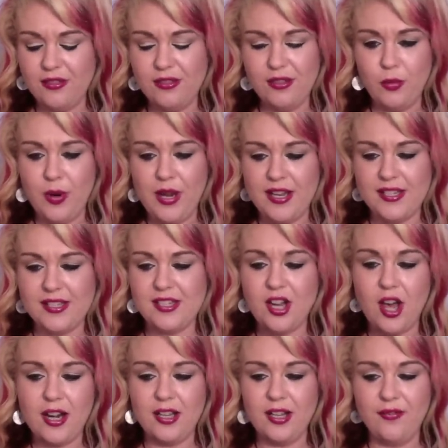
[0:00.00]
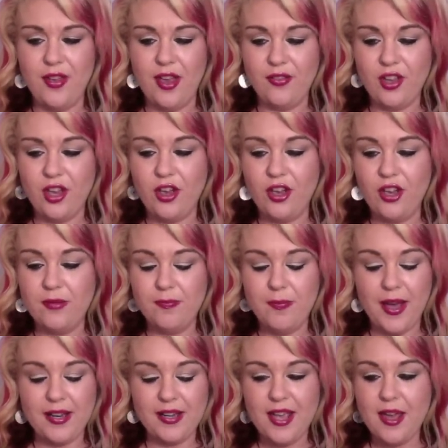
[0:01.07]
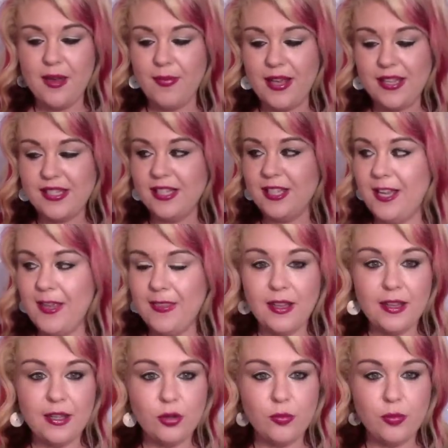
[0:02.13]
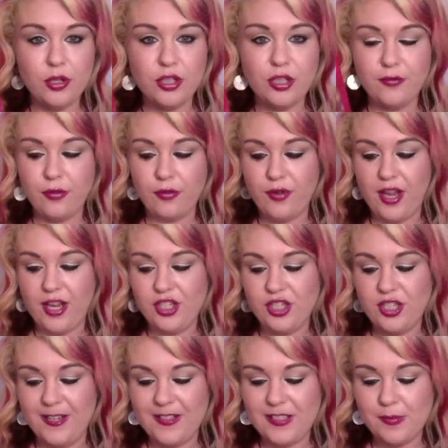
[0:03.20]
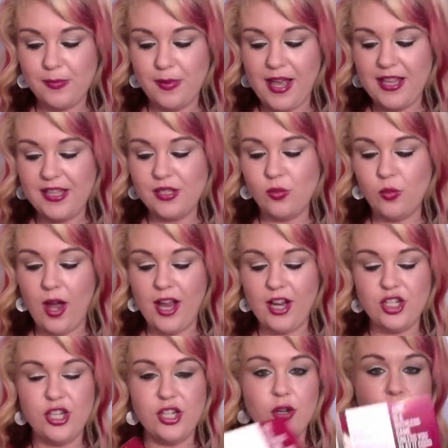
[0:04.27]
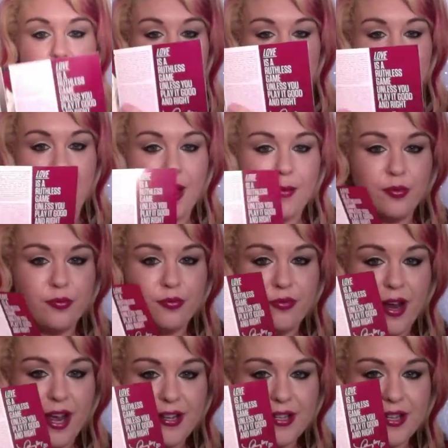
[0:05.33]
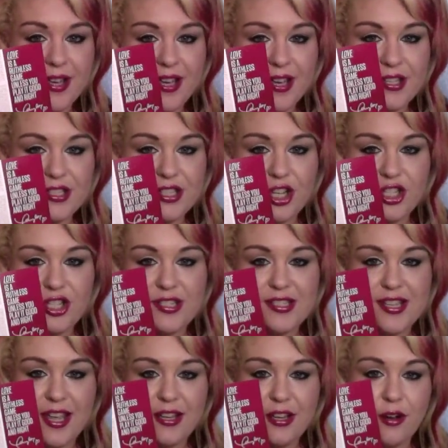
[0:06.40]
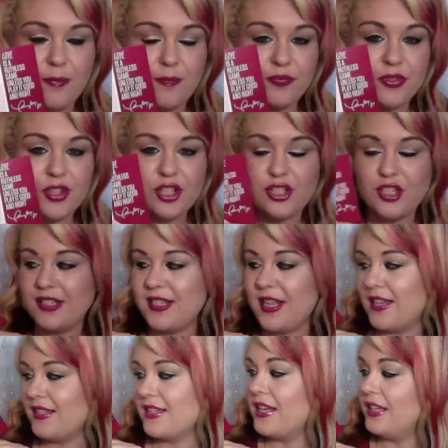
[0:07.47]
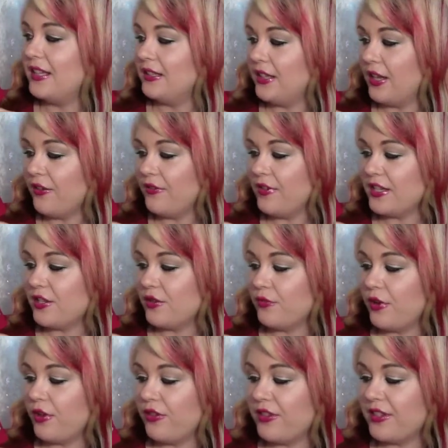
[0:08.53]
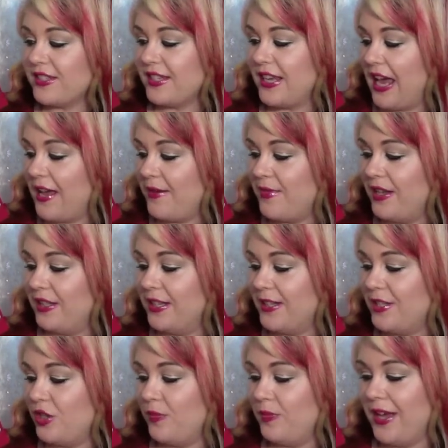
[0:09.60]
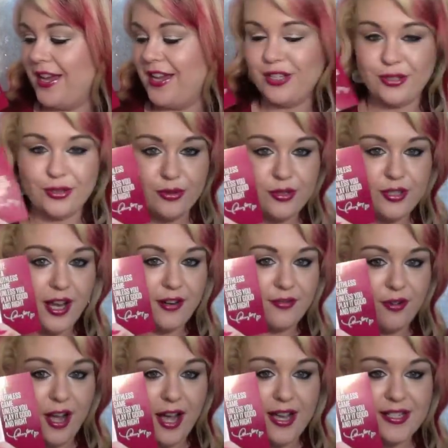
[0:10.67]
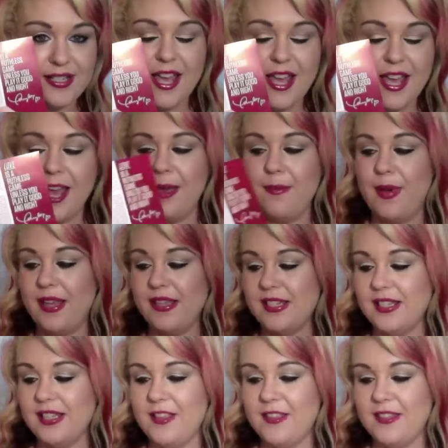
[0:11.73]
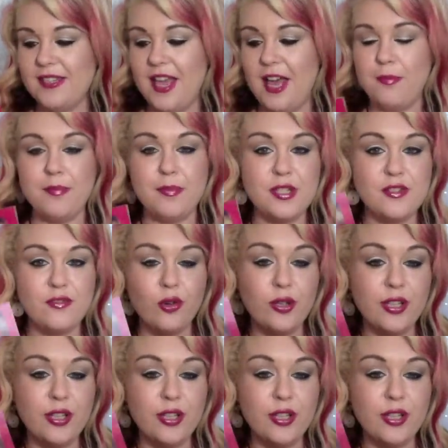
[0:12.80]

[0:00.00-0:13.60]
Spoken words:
the weirdest title I've ever heard. But basically in the little booklet for Red, she explains why she called the album Red. So she says, love is a ruthless game unless you play it good and right. And basically this album is